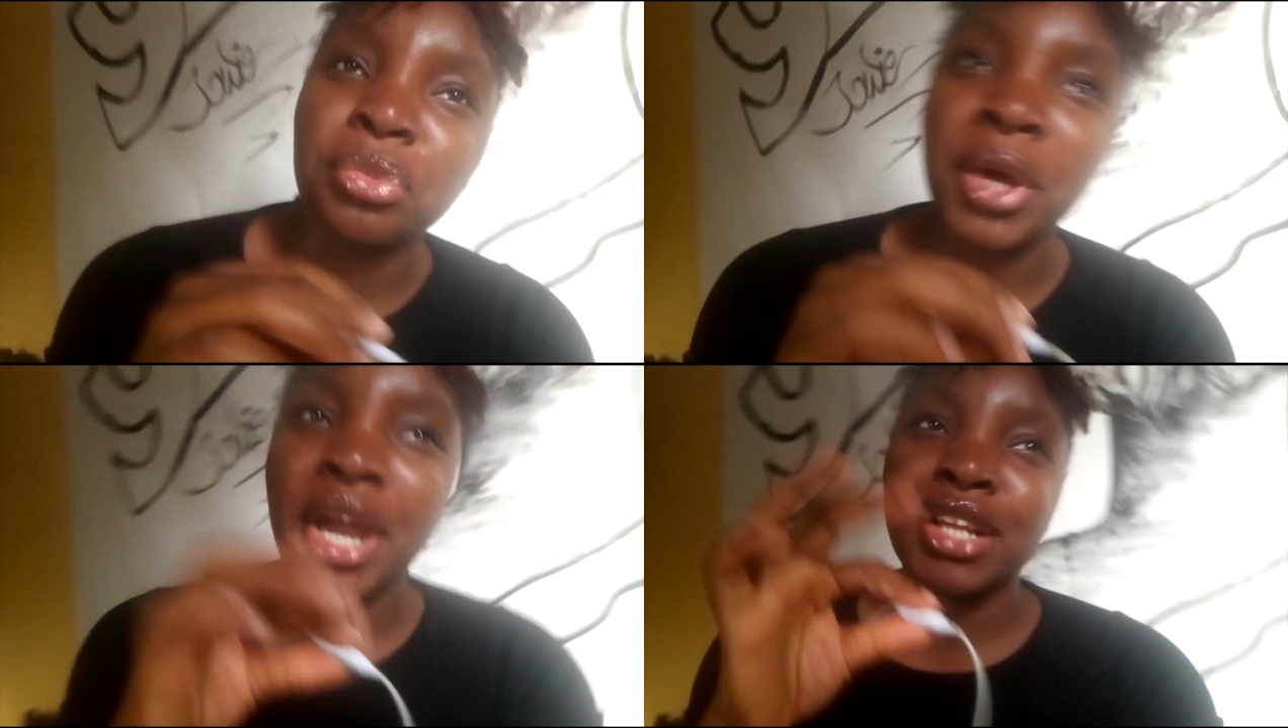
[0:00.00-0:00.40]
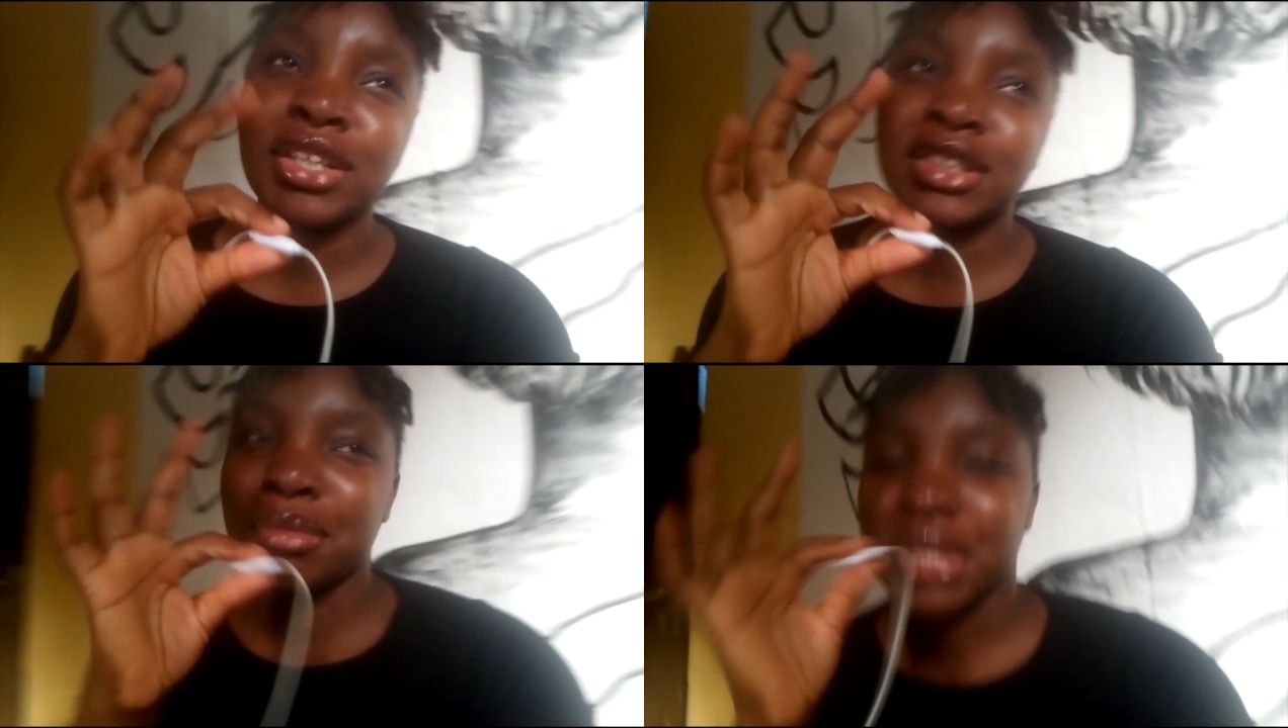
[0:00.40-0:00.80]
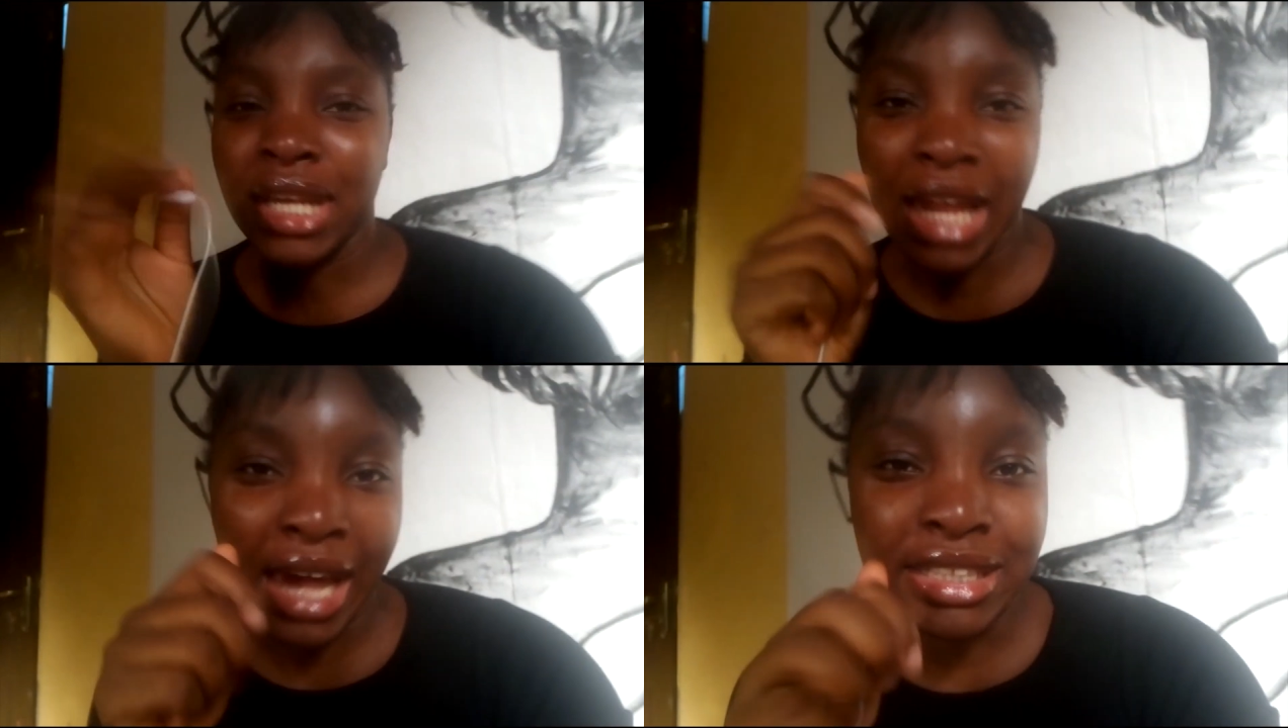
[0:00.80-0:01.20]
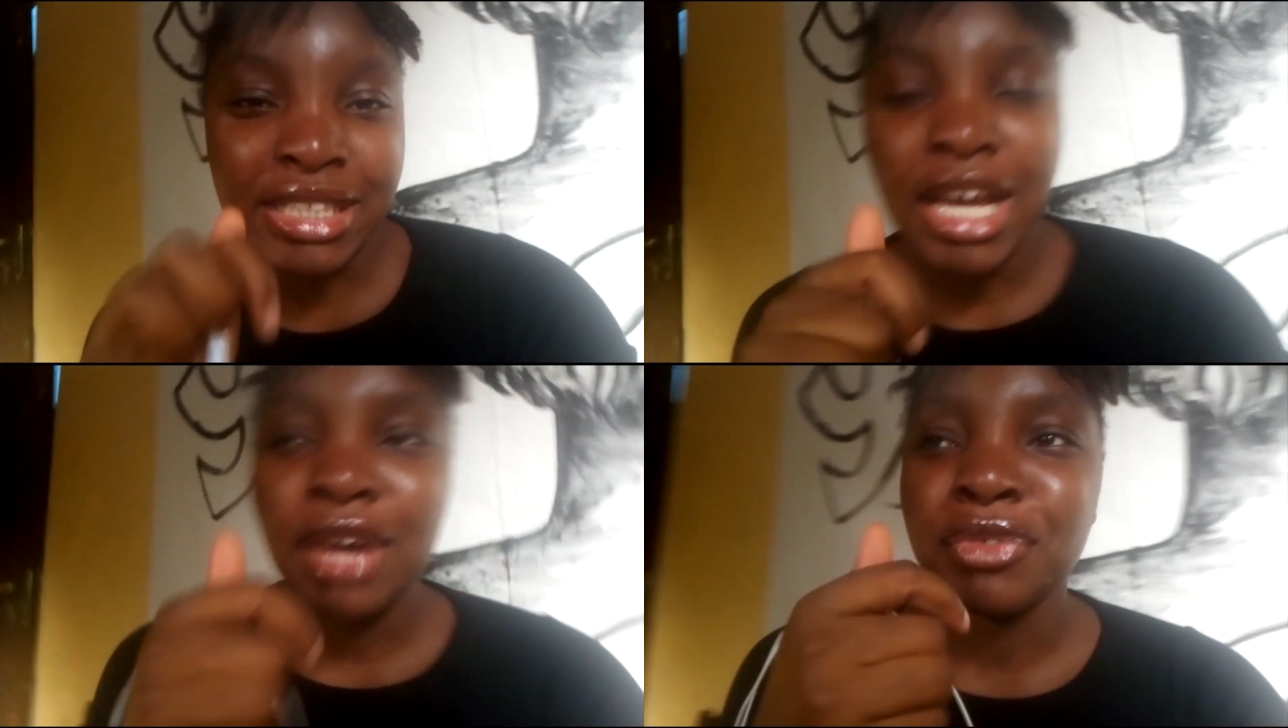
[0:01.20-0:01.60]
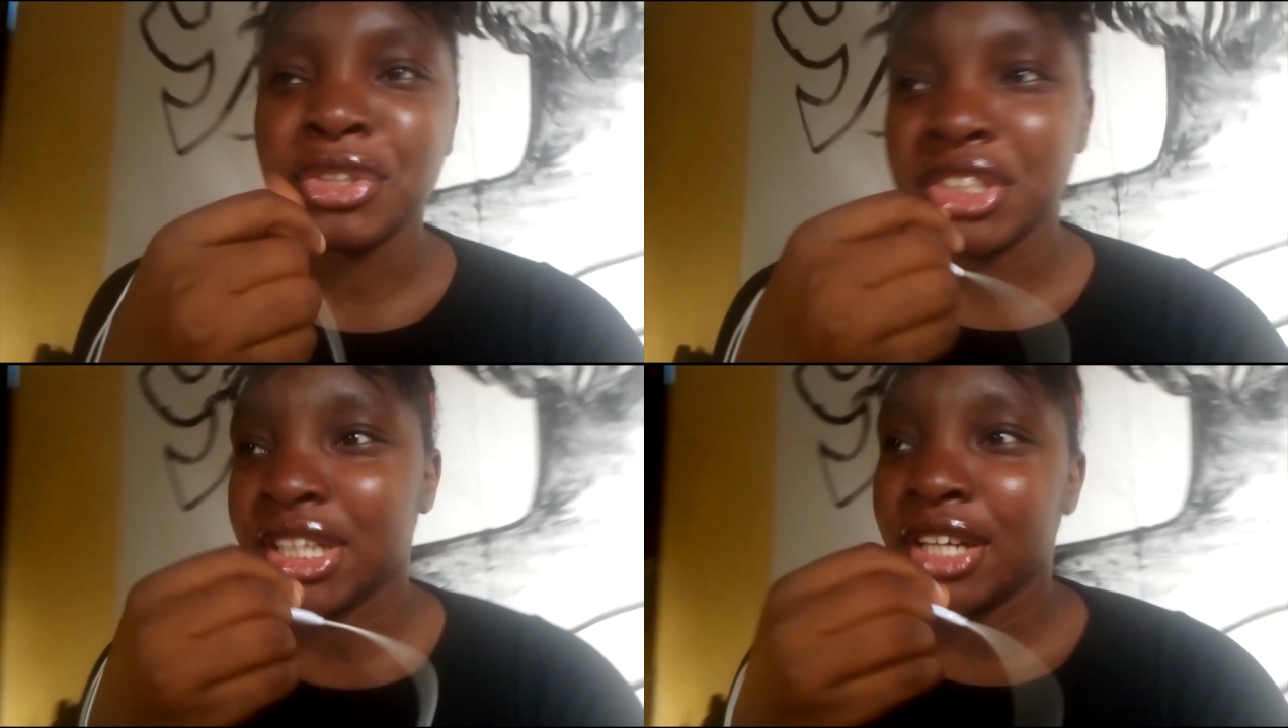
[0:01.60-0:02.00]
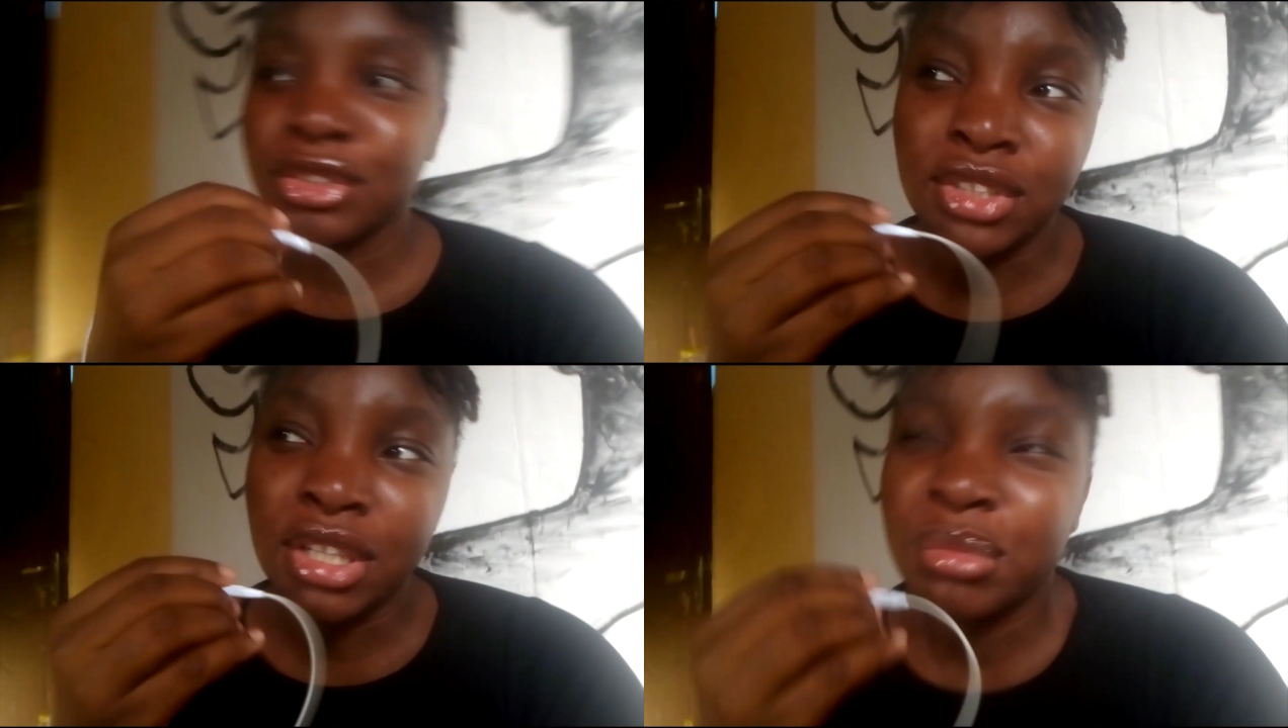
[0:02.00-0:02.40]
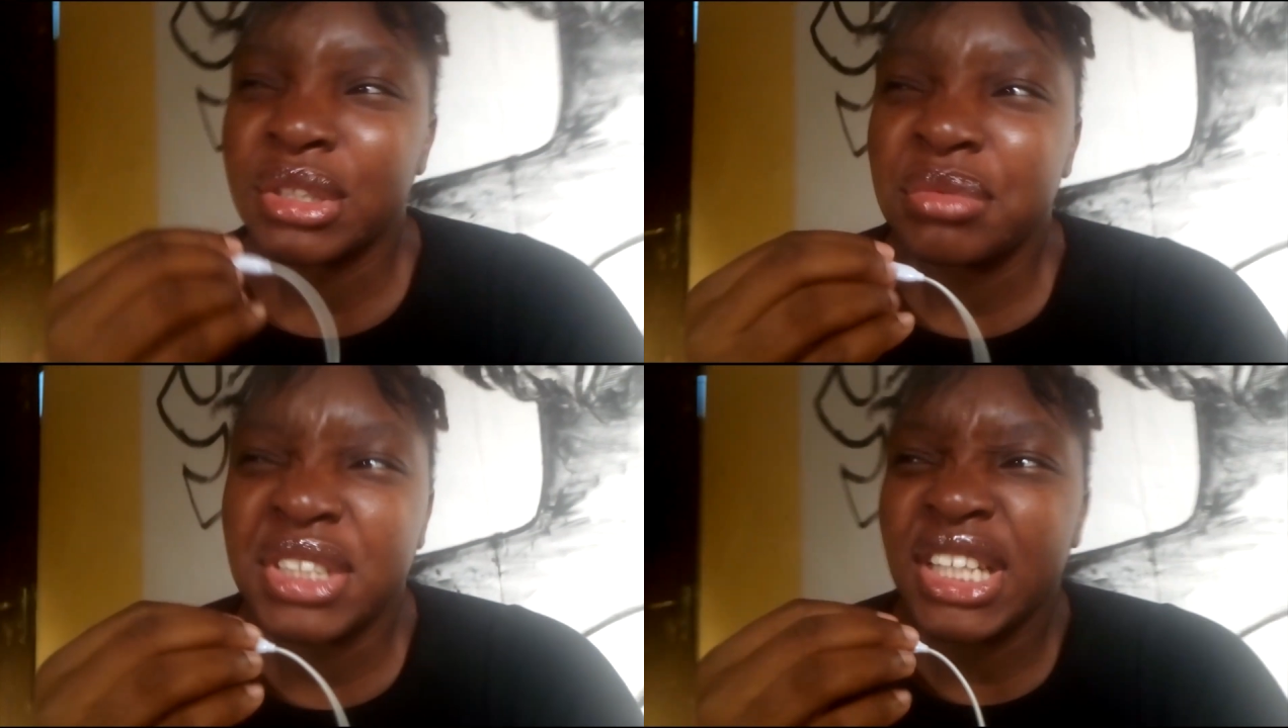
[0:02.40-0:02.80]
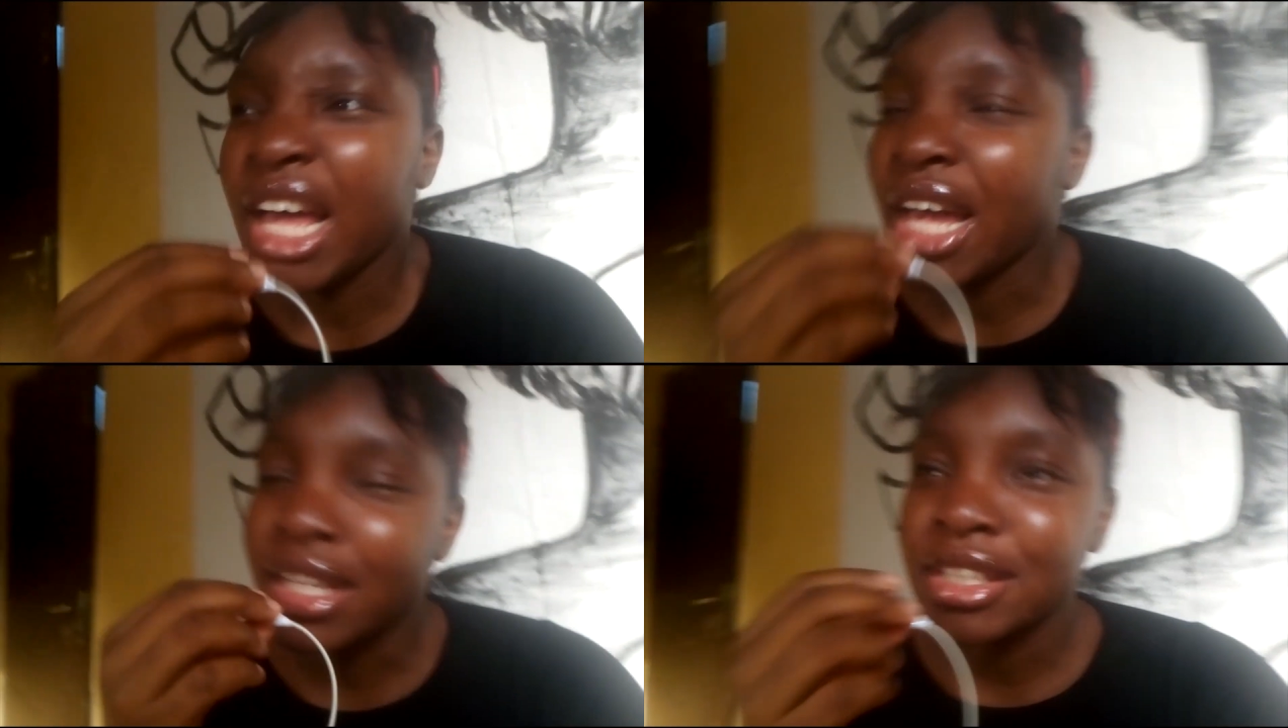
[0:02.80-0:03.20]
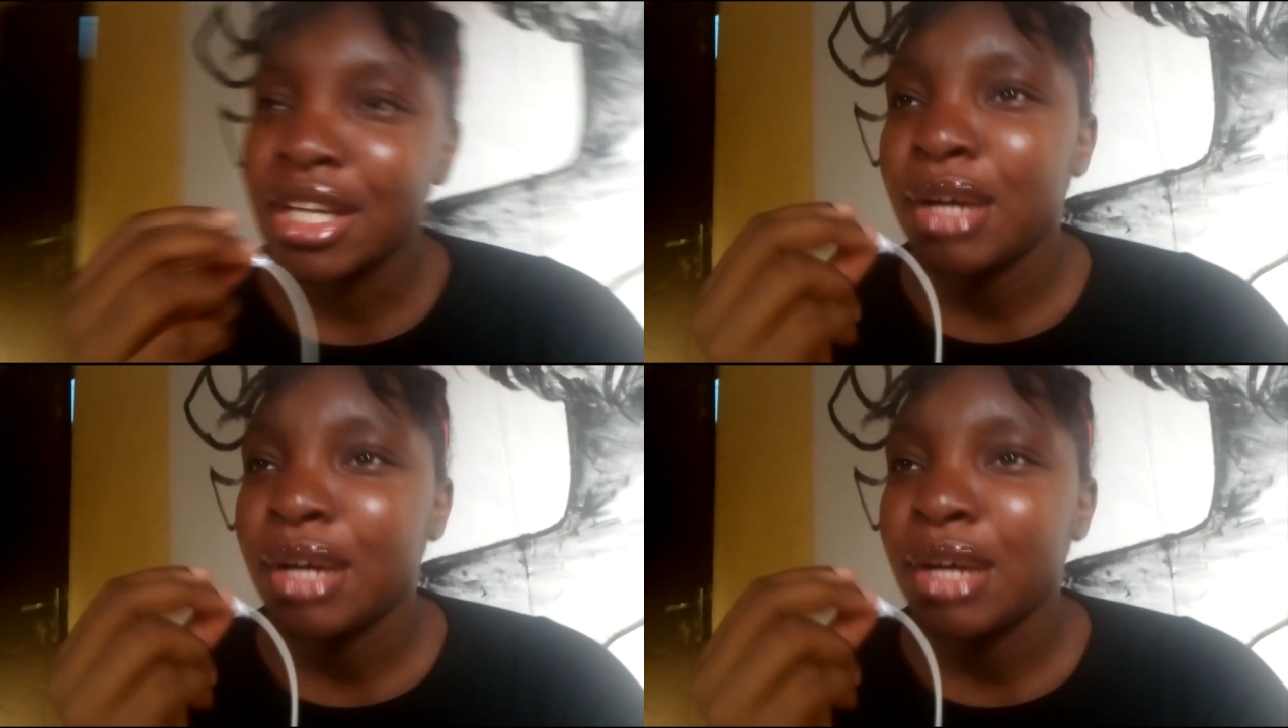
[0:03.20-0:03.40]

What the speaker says: bread or something light. For dinner too, it can be something light.